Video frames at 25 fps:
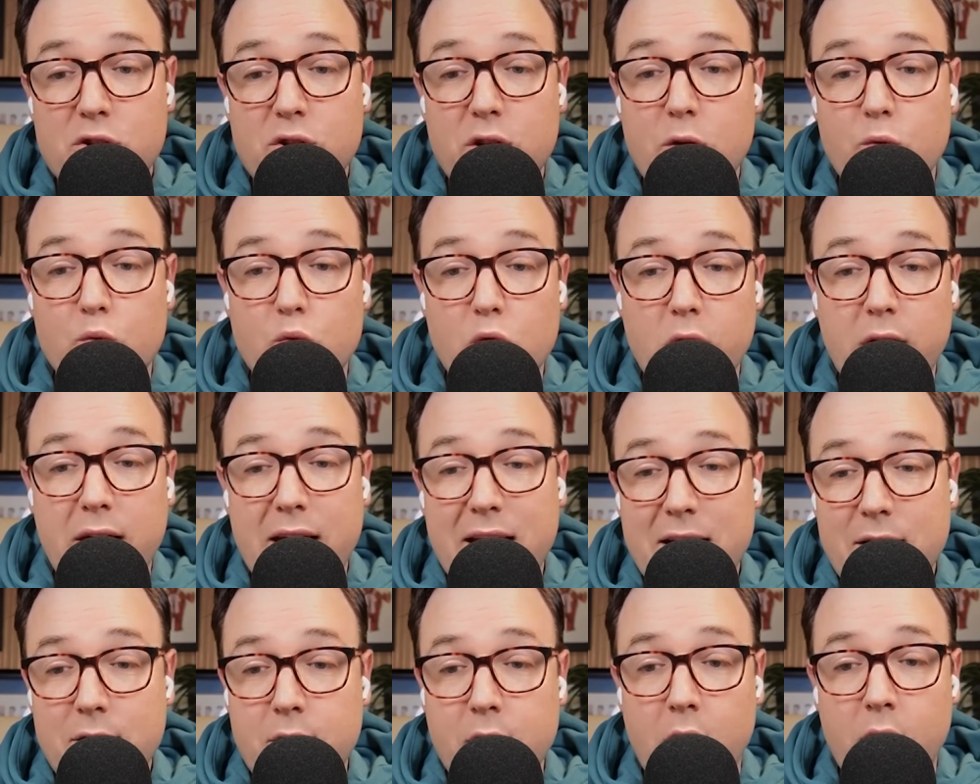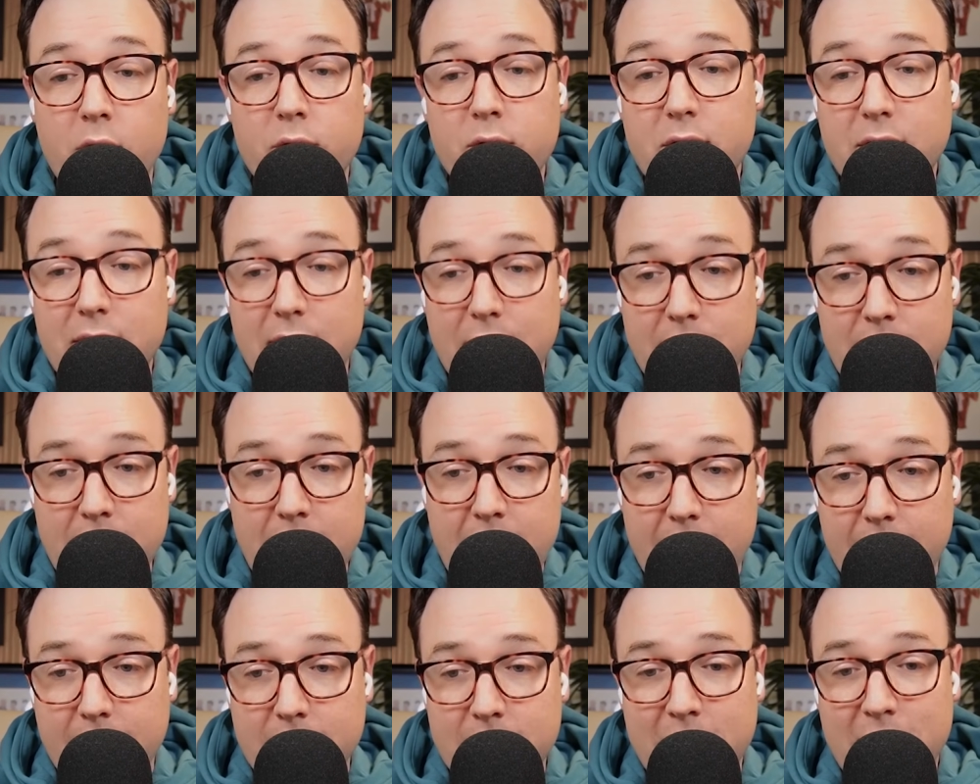rookie Dalton
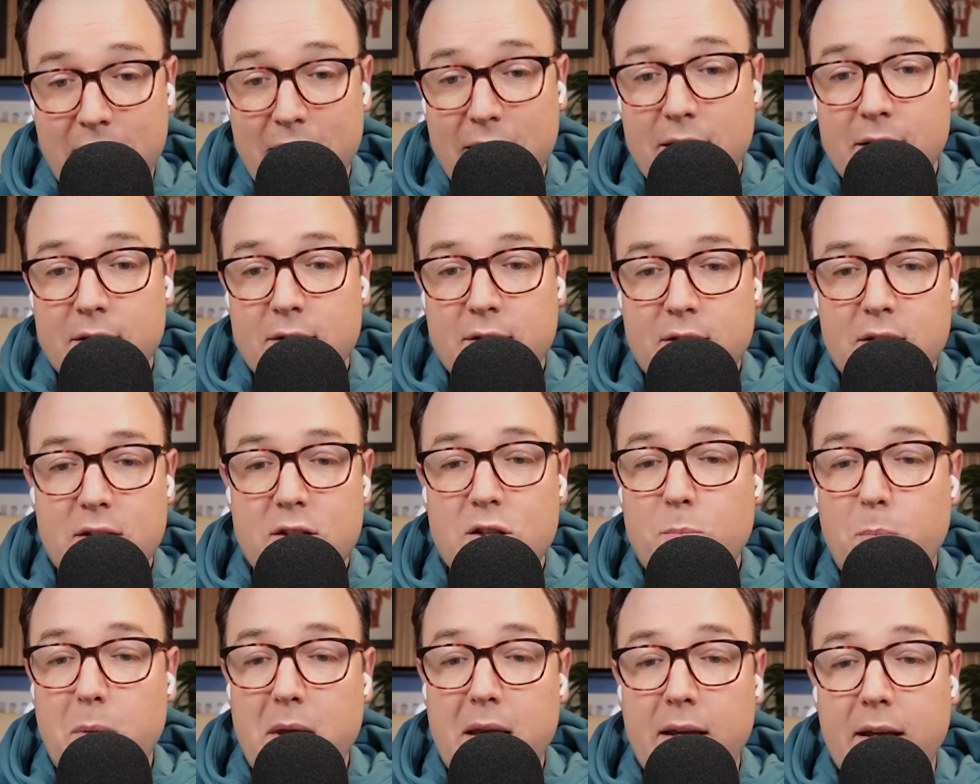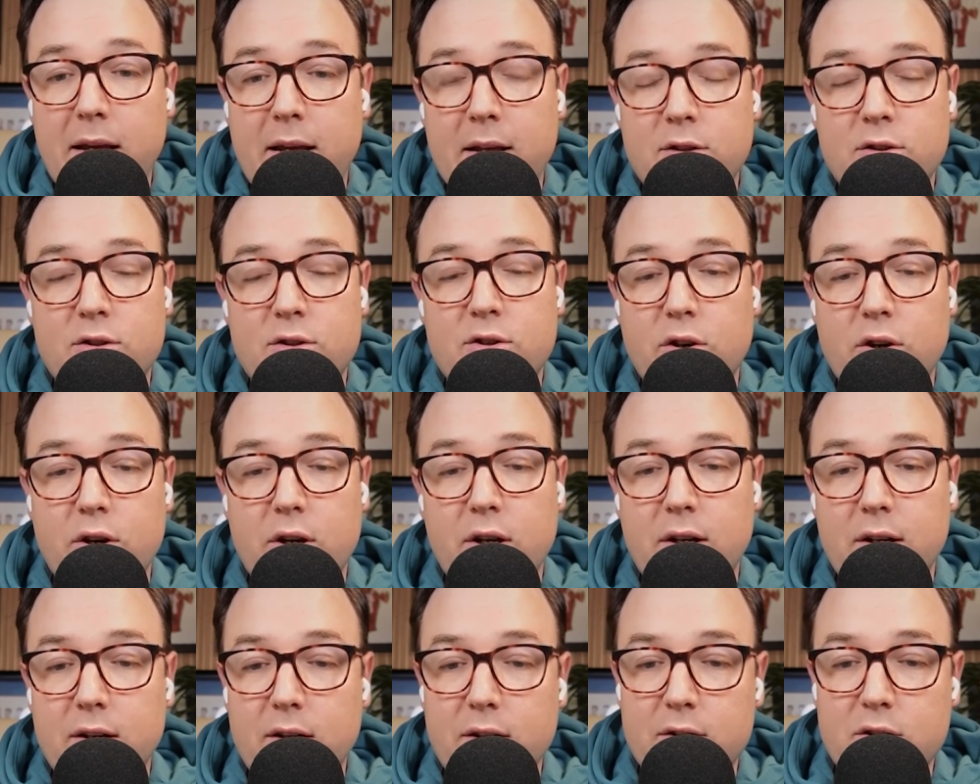Knecht. Since being
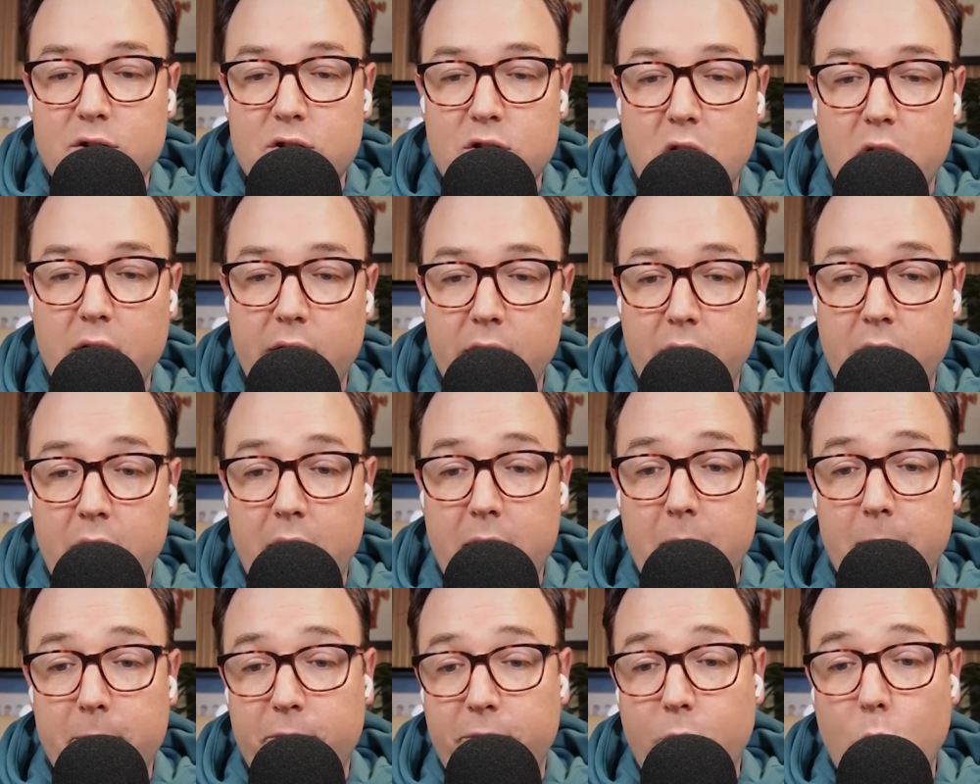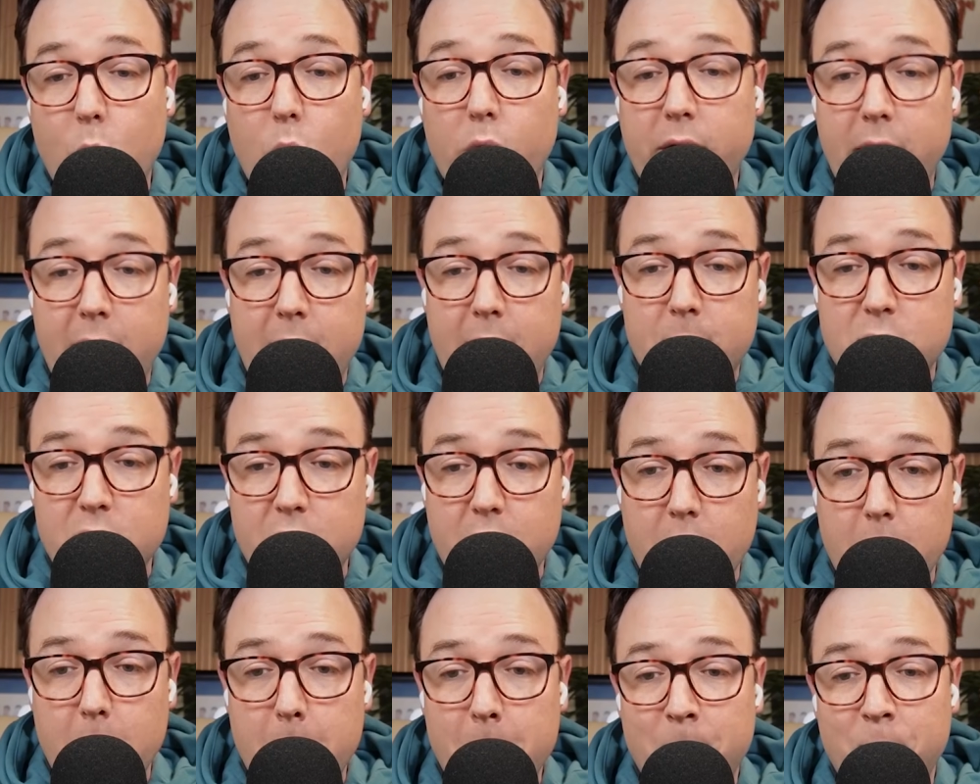inserted into the starting lineup 4 games
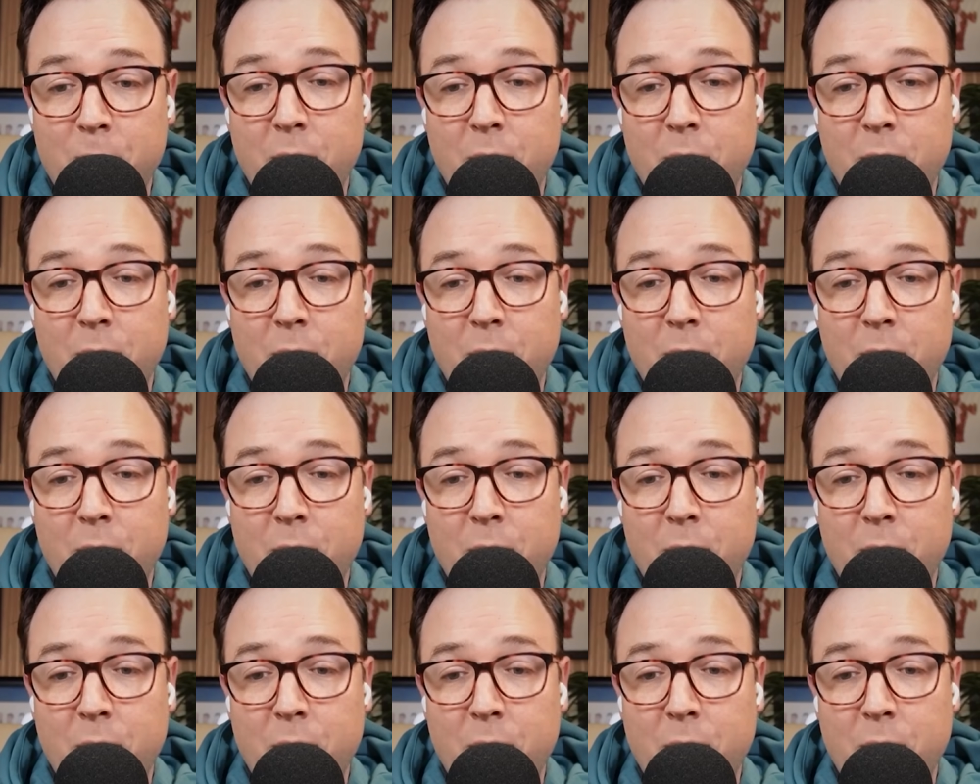ago,